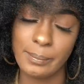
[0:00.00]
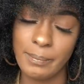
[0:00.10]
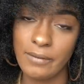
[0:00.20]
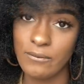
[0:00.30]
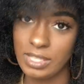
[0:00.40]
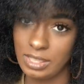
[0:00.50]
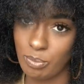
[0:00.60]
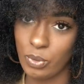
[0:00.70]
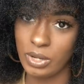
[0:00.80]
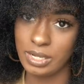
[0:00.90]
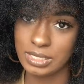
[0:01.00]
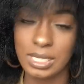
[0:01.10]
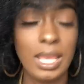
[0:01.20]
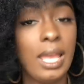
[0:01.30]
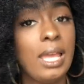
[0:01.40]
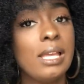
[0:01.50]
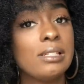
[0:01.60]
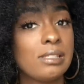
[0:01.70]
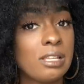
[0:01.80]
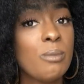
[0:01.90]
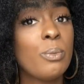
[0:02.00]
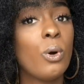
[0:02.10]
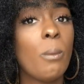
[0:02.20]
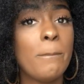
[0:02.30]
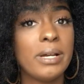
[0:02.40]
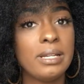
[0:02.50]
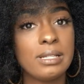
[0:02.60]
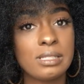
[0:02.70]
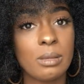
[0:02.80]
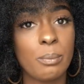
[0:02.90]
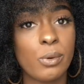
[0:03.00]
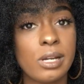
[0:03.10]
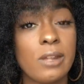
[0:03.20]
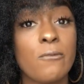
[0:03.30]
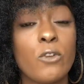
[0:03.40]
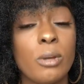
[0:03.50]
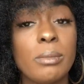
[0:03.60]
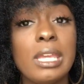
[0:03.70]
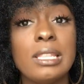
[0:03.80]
My 5th point. Simple, but it's important for me.